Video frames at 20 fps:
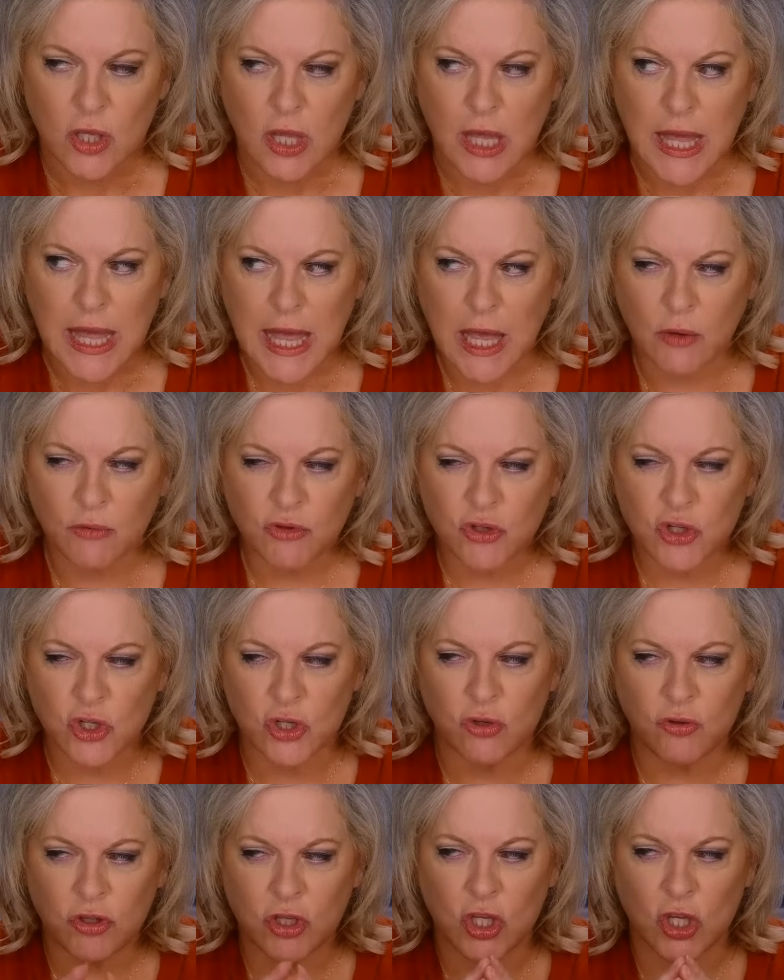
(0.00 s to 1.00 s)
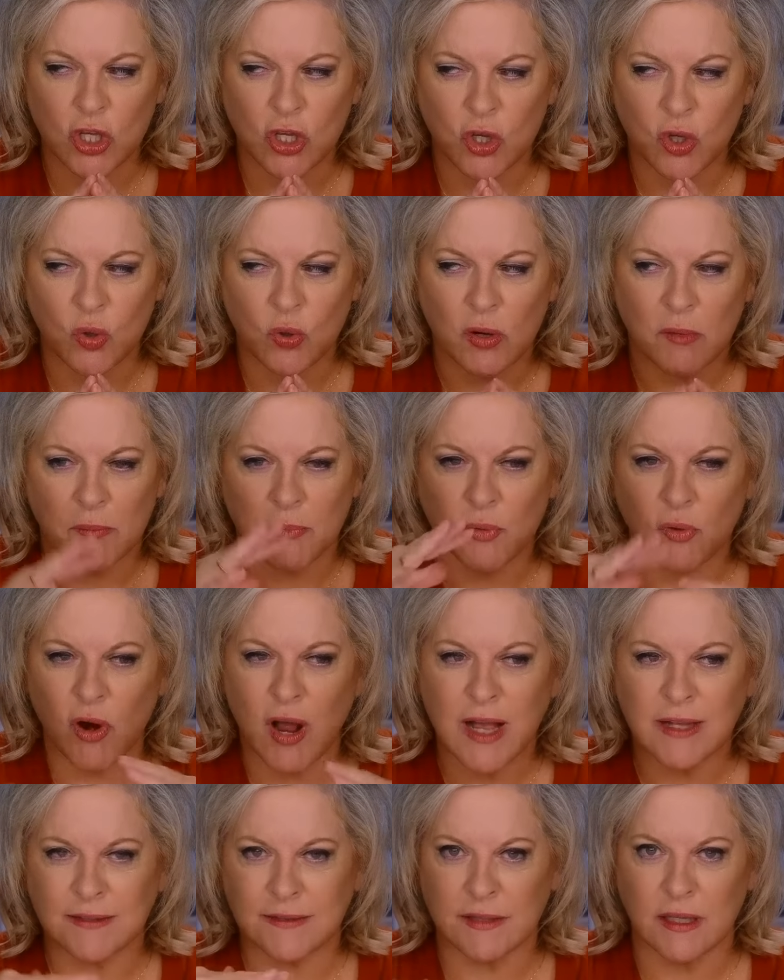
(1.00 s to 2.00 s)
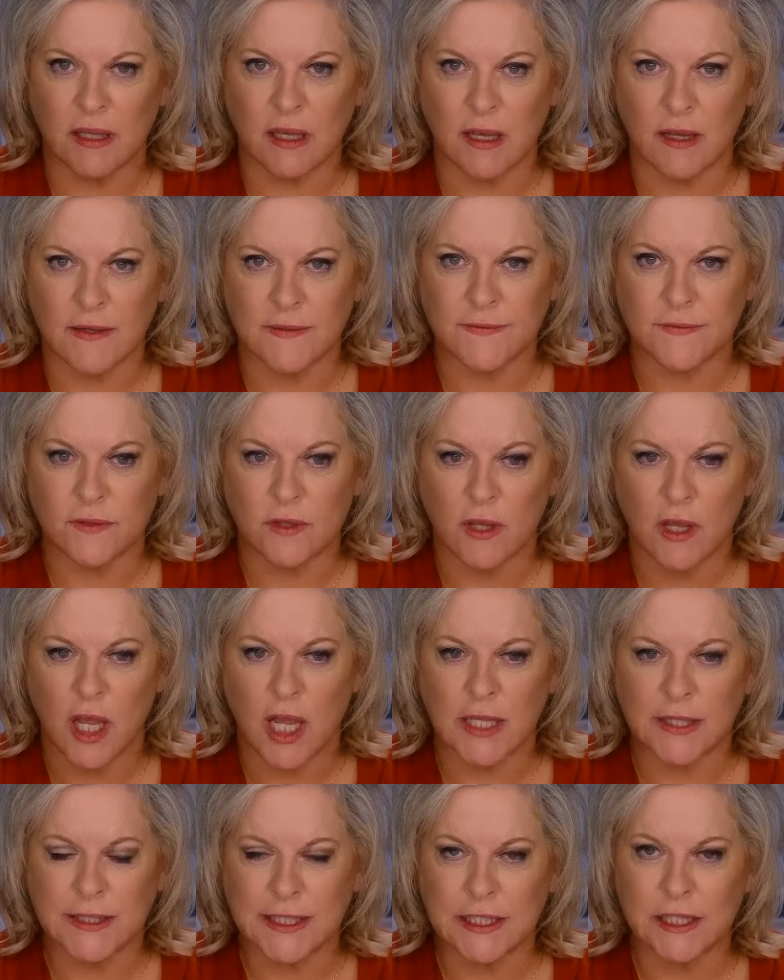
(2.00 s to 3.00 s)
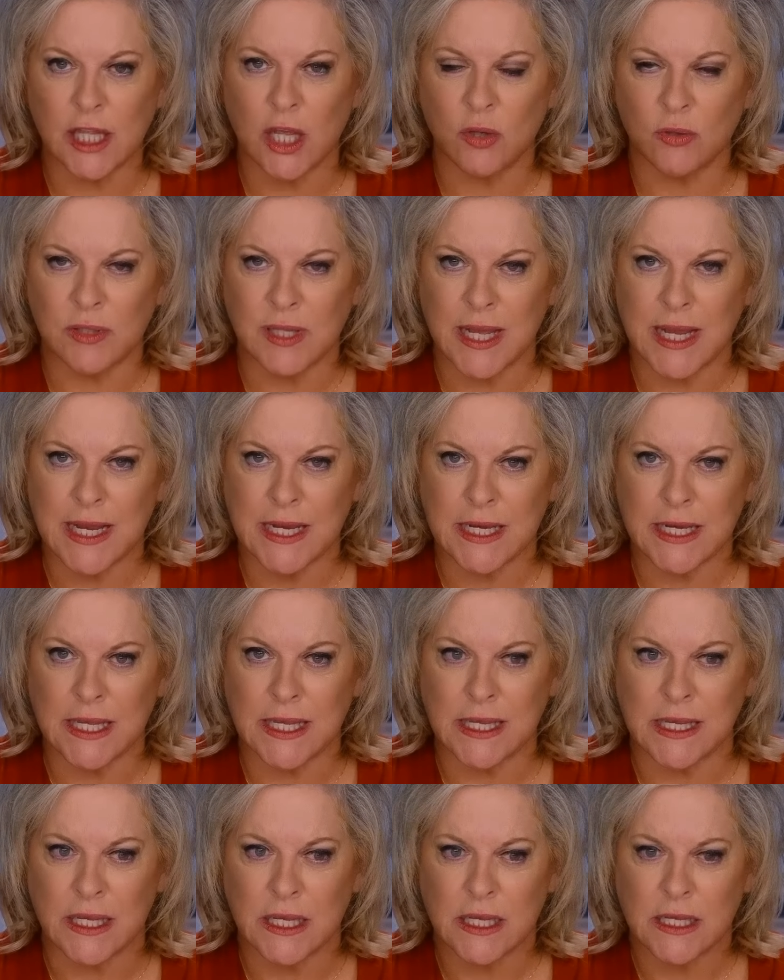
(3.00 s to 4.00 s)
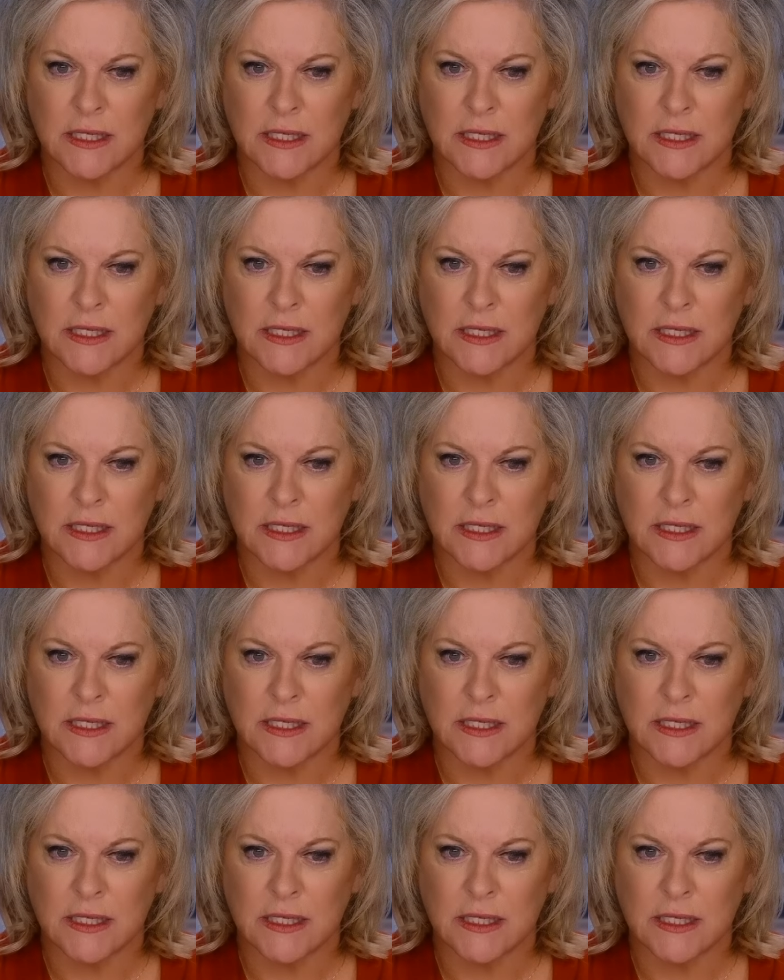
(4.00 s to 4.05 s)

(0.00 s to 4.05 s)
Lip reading: How do you process a little old lady's